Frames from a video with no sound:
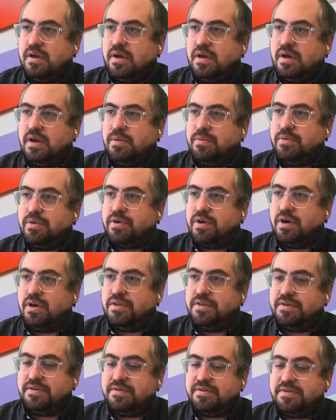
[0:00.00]
And we'll call
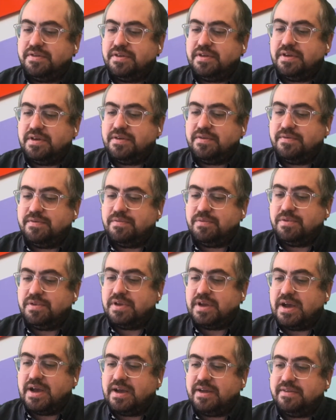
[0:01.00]
this div with
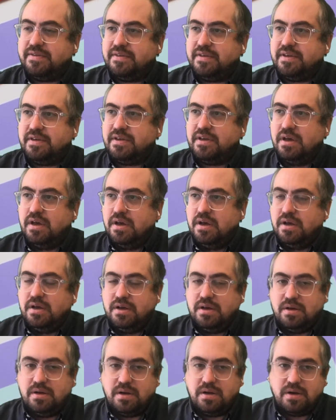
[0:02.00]
an ID
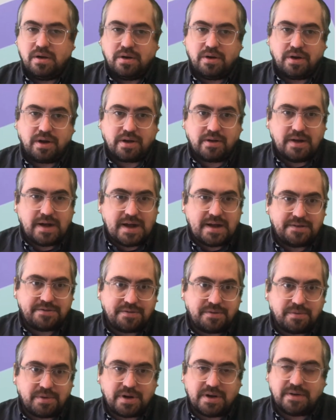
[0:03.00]
or a
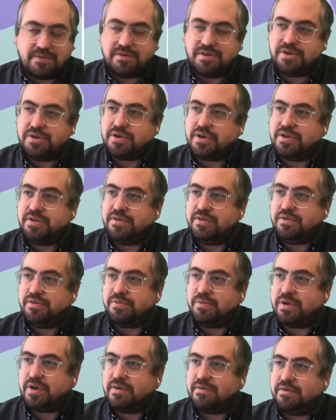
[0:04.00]
class or whatever. You could use
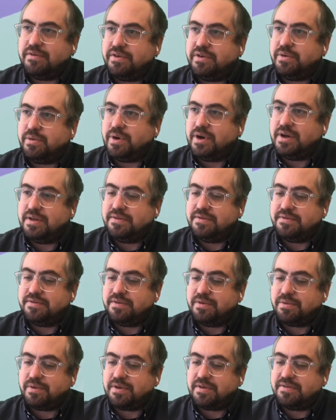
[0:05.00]
whatever you want.
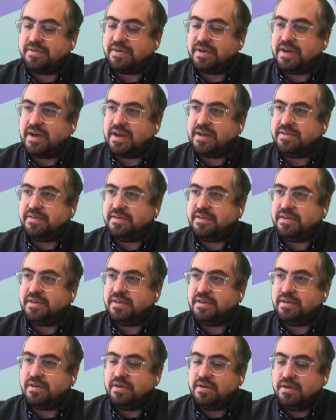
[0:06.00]
So we're going to say
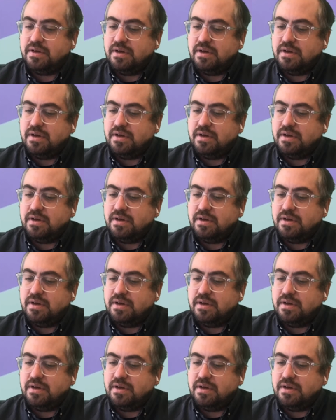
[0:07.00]
ID